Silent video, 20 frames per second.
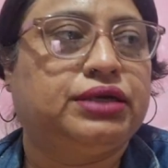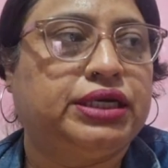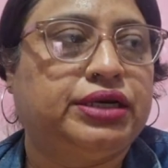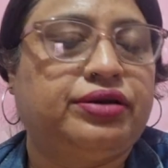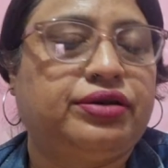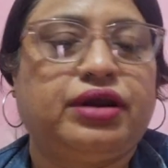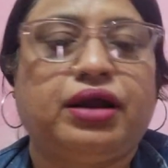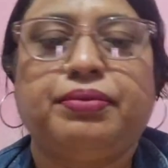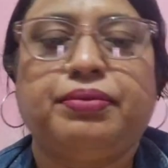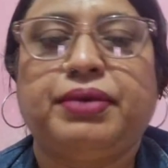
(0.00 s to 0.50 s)

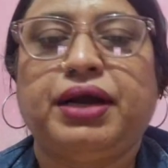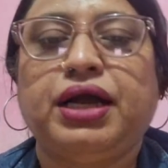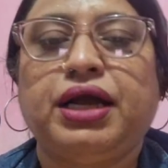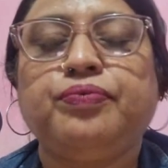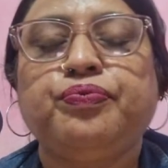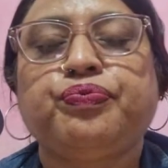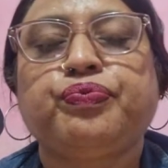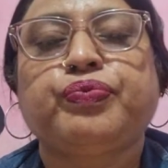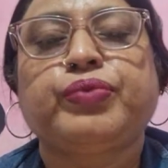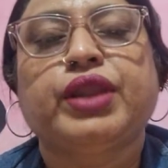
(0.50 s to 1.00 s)
drama
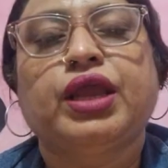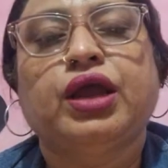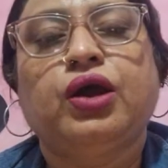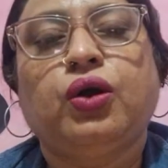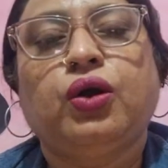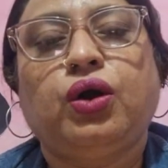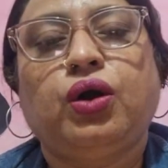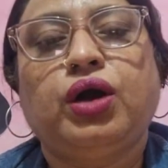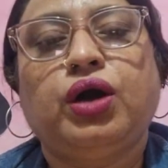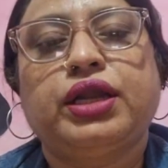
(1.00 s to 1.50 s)

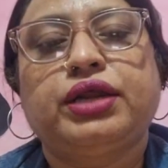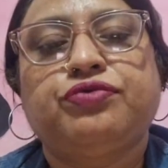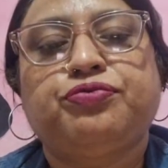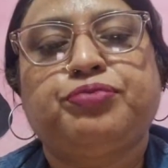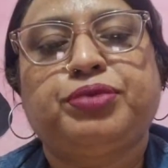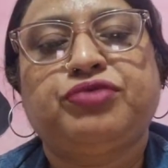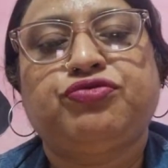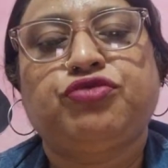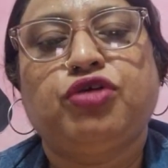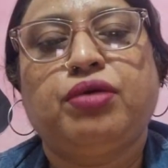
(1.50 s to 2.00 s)
or
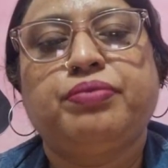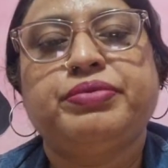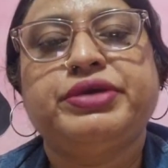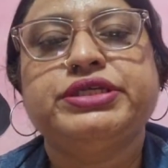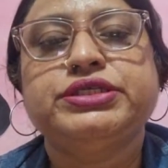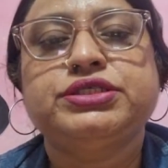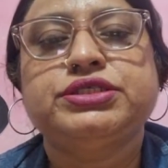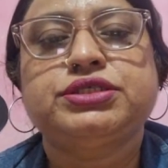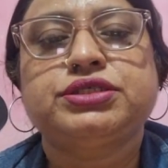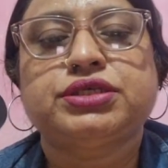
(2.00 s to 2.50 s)

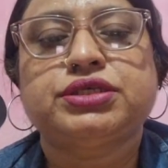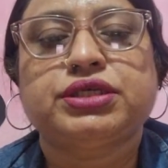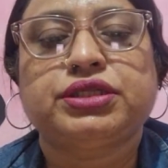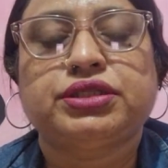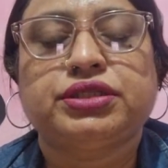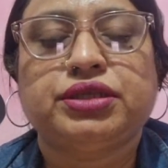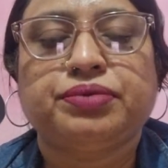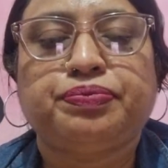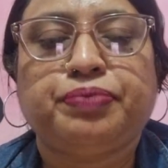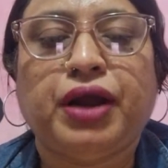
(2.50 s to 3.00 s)
performance,
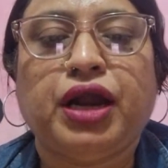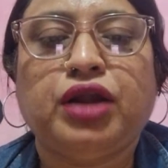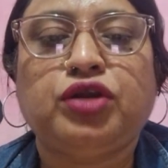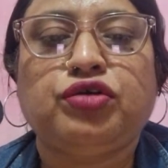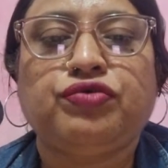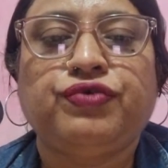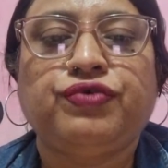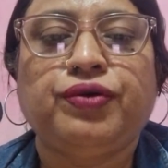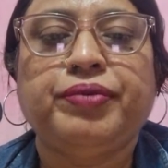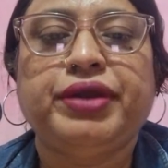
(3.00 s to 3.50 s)
the part
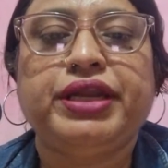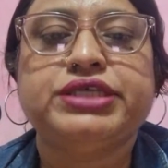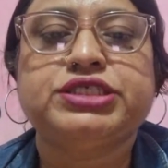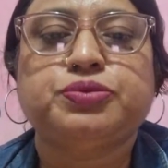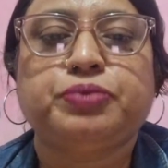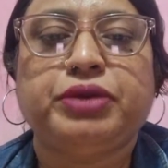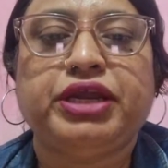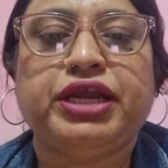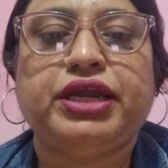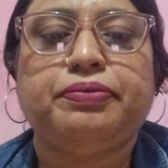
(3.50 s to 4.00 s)
of women is
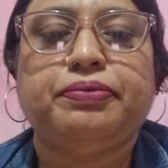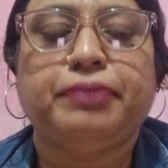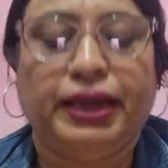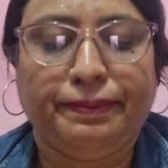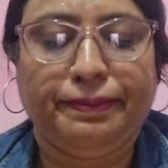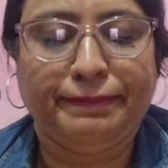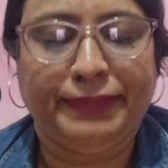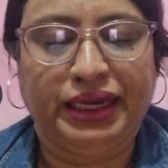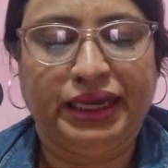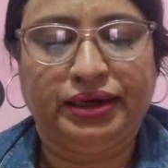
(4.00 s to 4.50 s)
played by
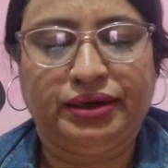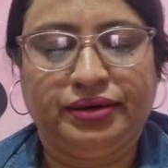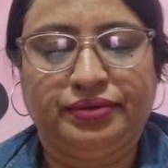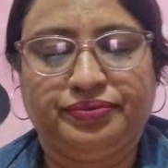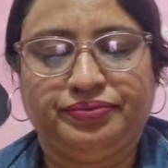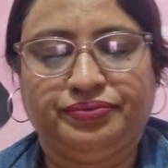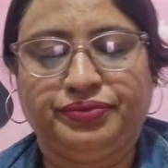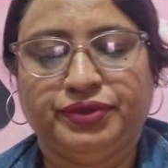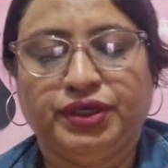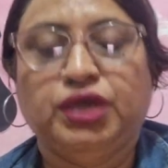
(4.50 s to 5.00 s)
men.
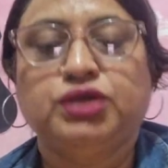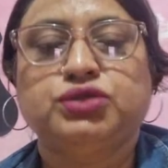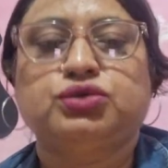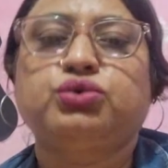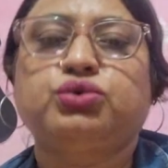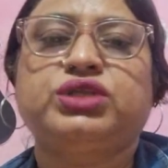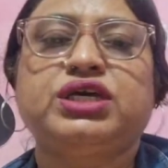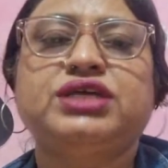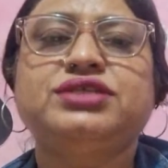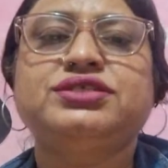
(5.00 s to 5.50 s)

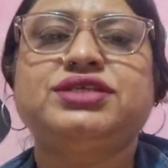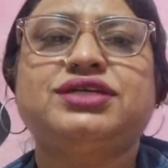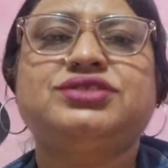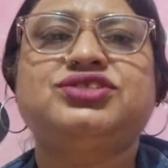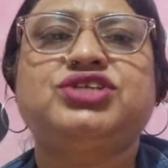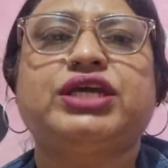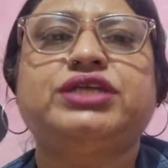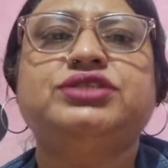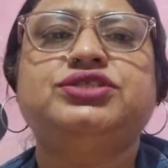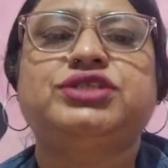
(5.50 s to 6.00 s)
So things are
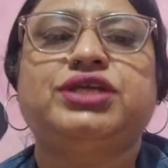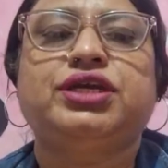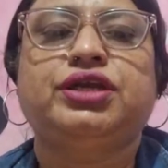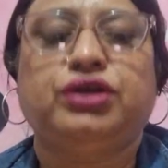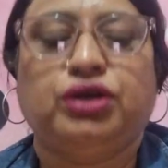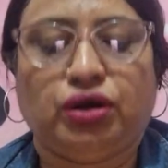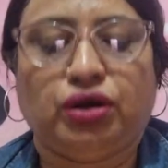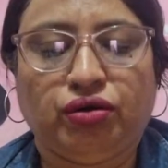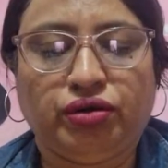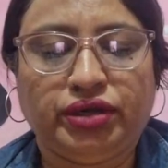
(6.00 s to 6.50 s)
changing
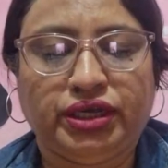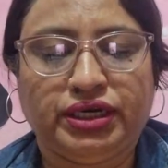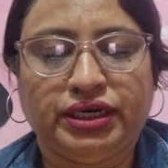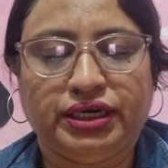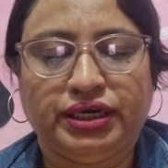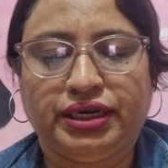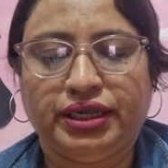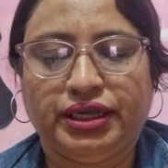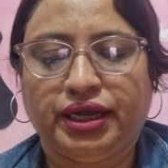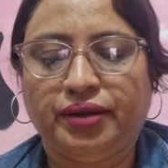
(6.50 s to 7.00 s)
now in
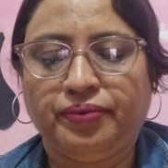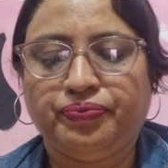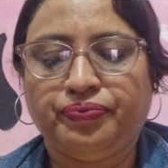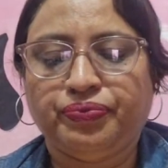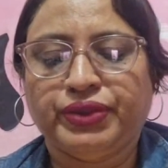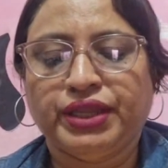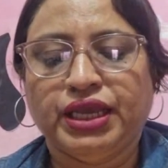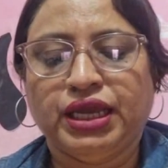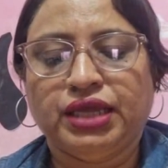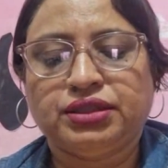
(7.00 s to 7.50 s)
India.
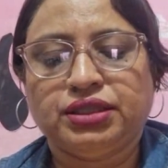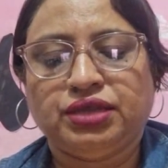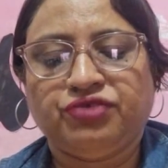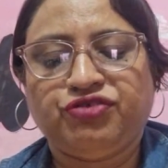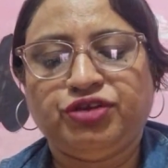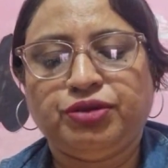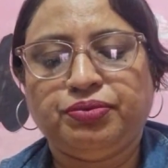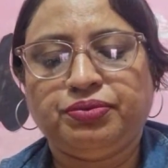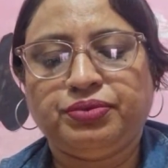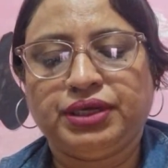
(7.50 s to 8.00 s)

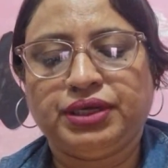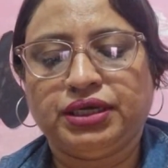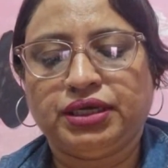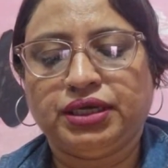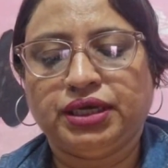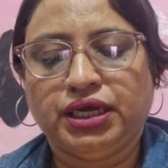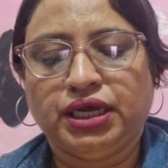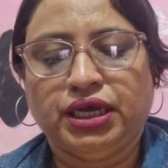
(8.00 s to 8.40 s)
The